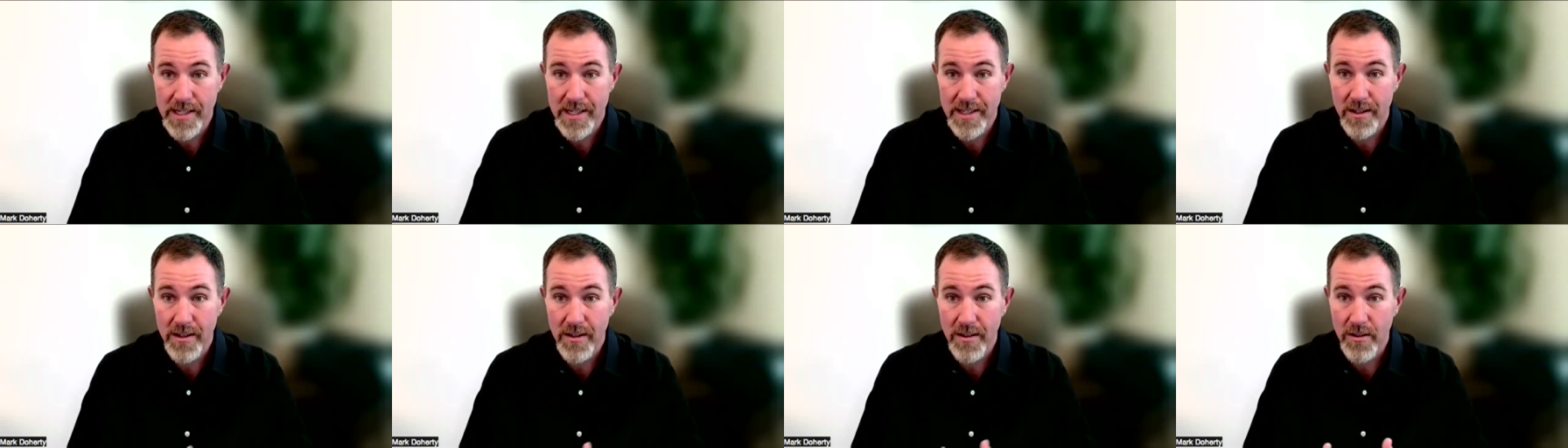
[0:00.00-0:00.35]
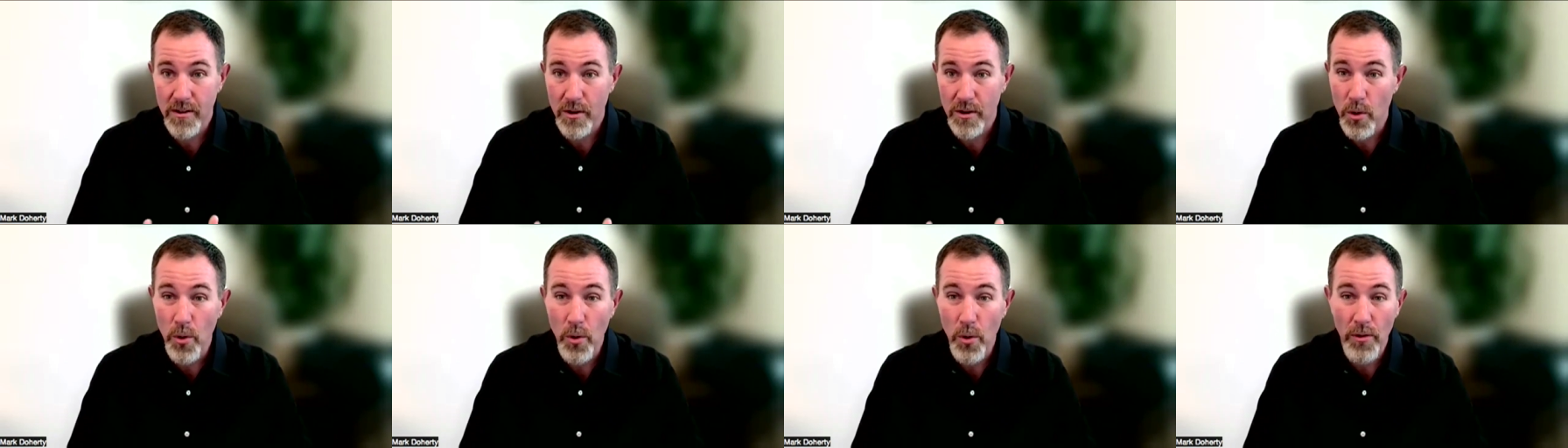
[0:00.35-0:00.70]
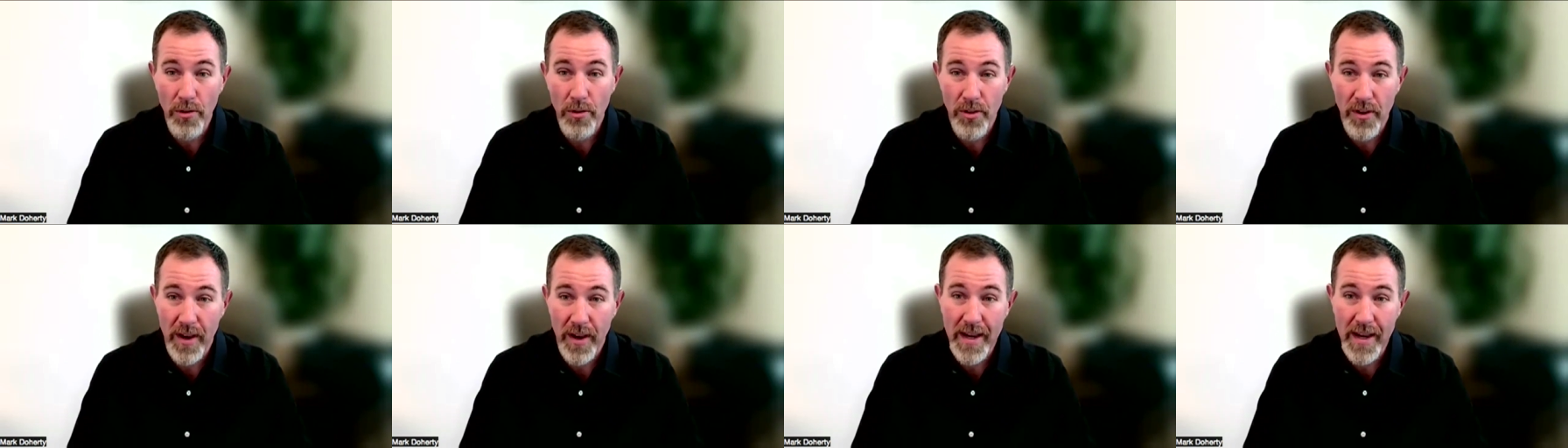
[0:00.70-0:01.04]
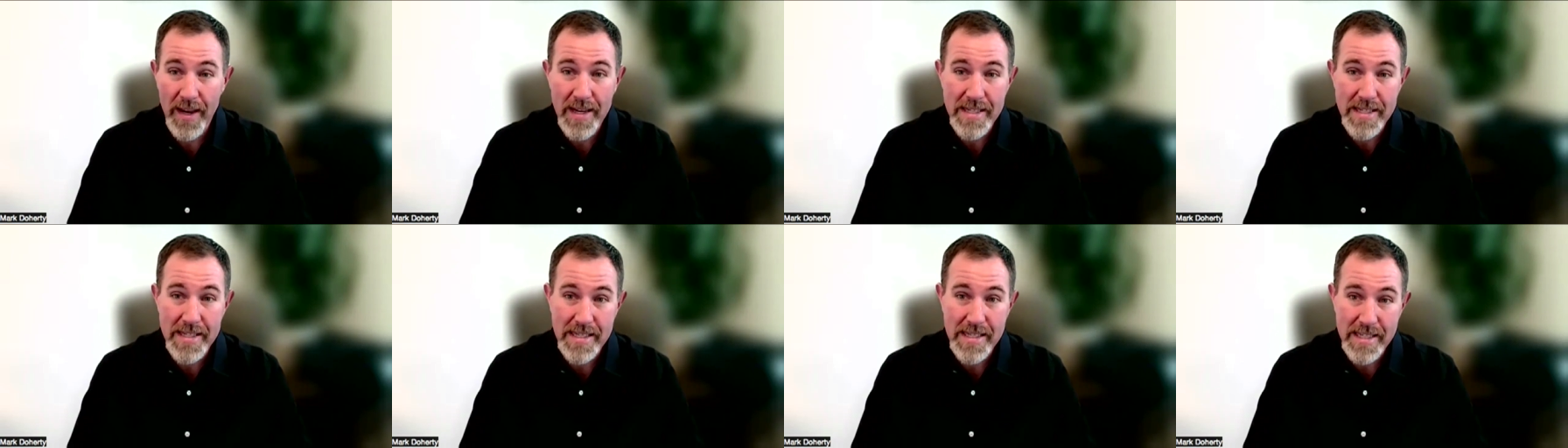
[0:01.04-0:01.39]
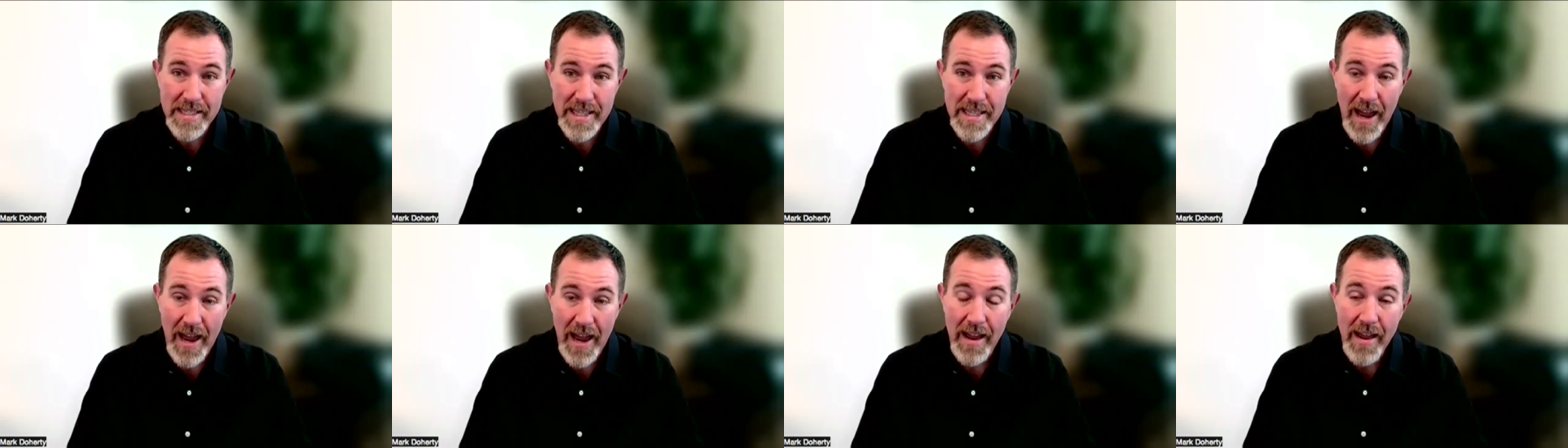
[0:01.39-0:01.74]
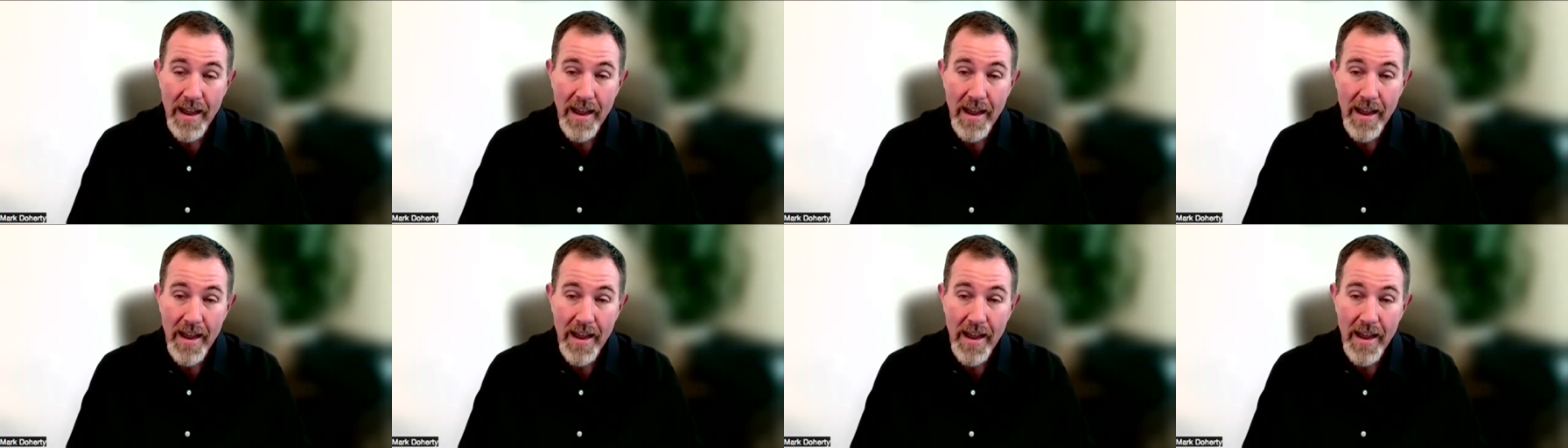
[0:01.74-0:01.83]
And the, the cool thing is, is that